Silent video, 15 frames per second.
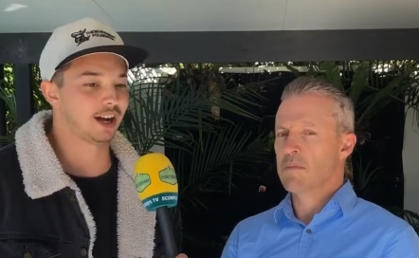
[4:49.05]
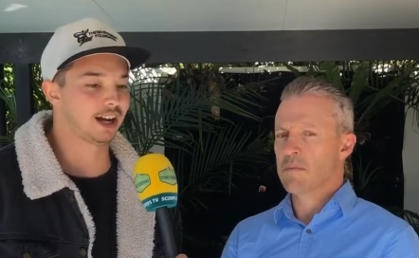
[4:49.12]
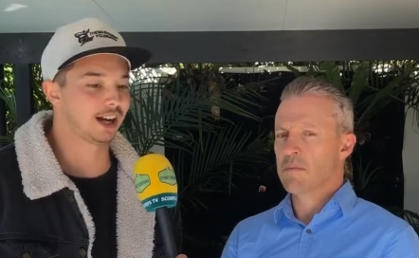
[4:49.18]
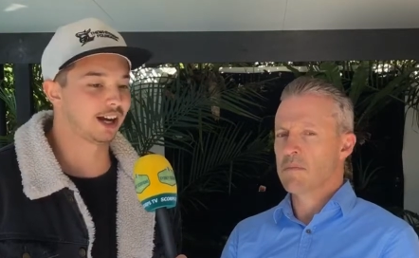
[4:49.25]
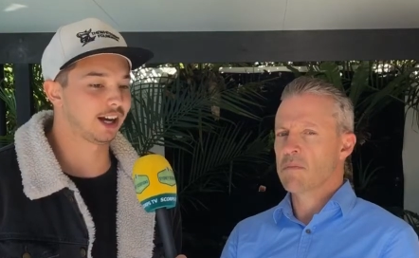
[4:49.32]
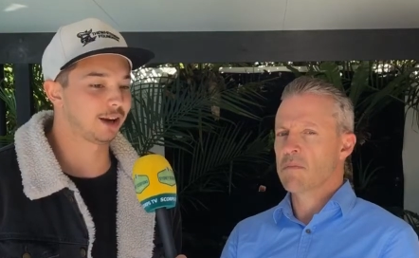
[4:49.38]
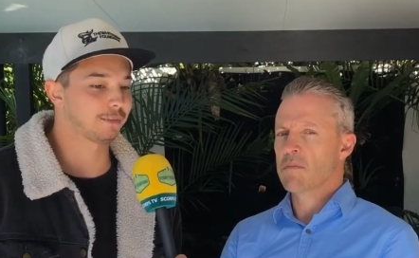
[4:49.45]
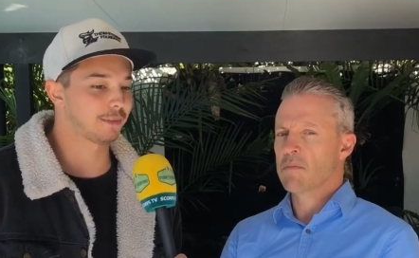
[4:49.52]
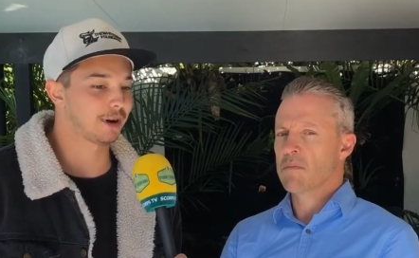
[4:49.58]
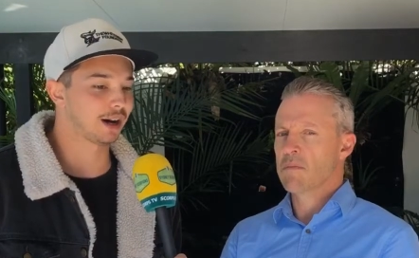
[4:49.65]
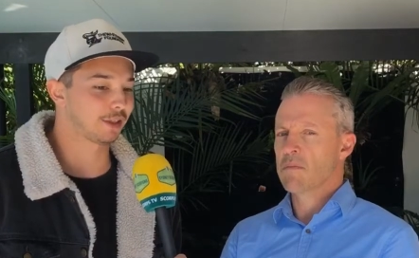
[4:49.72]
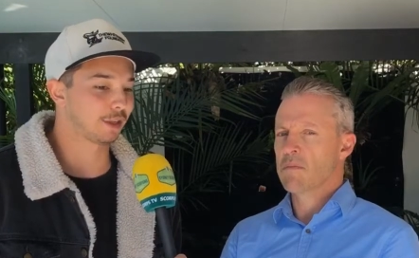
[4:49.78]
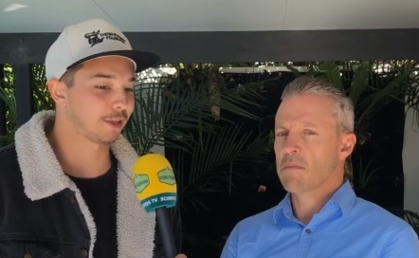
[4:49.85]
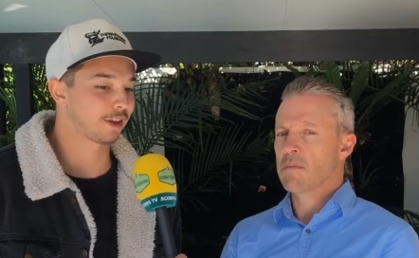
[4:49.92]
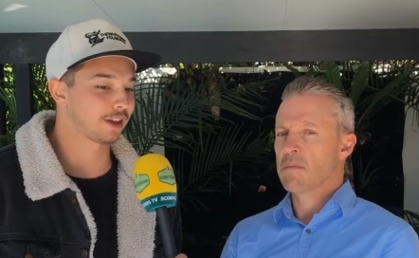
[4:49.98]
Speaker 1: Um,
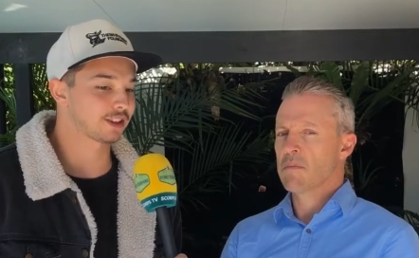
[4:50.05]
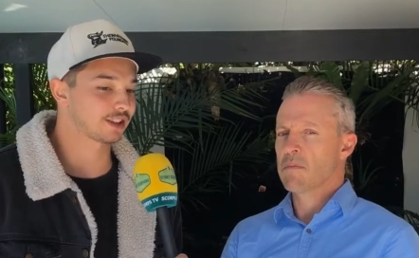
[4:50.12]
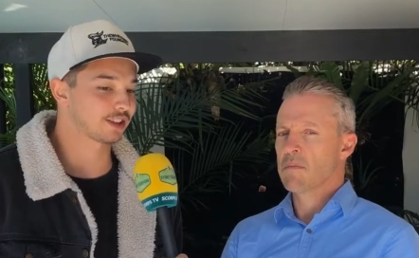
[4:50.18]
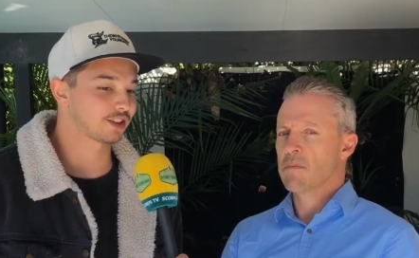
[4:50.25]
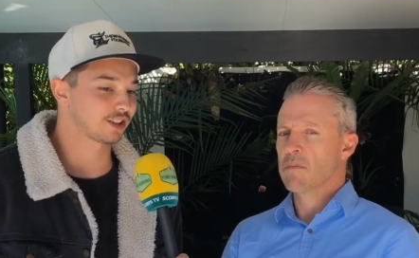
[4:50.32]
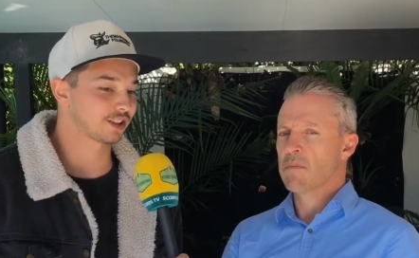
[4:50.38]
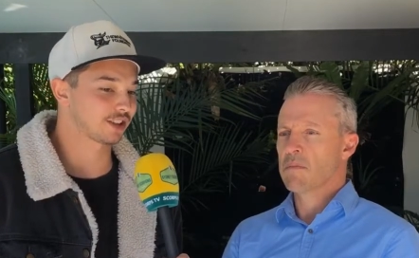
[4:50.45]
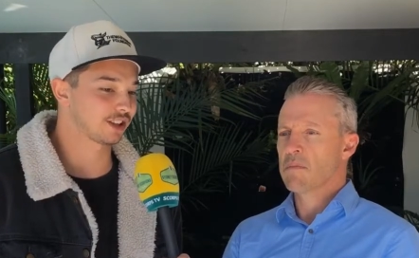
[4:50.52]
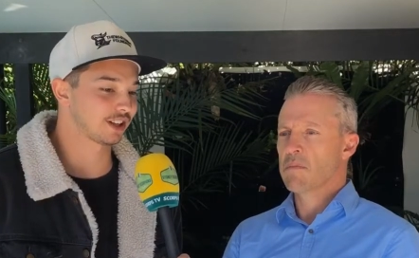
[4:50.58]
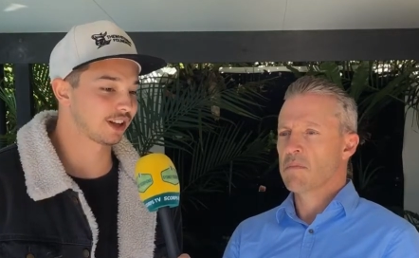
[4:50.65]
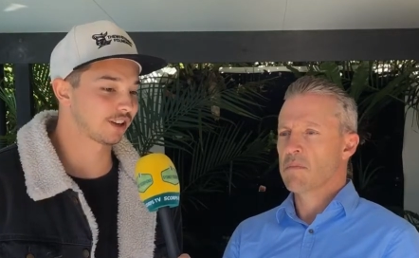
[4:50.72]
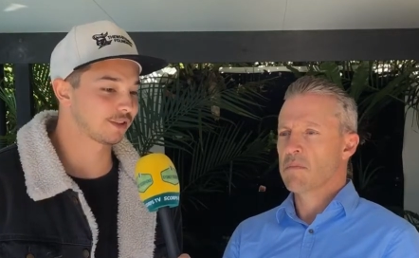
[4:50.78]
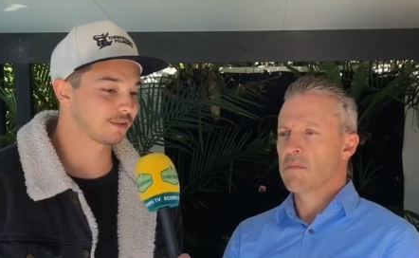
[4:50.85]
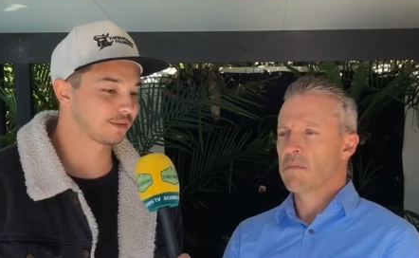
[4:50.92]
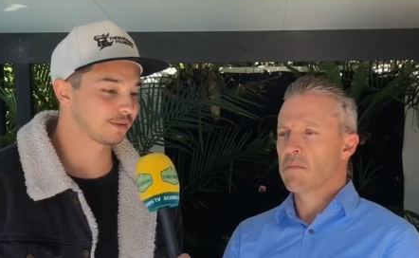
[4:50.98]
other things are just, you
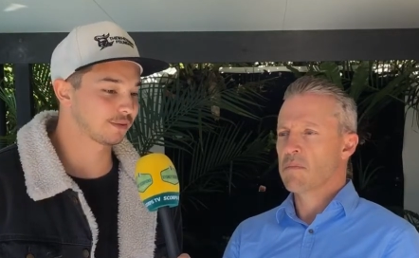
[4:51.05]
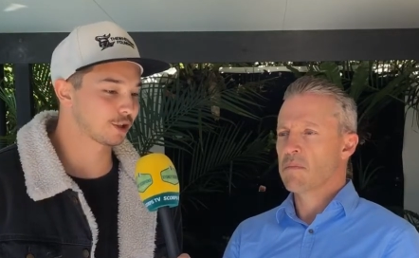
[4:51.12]
know,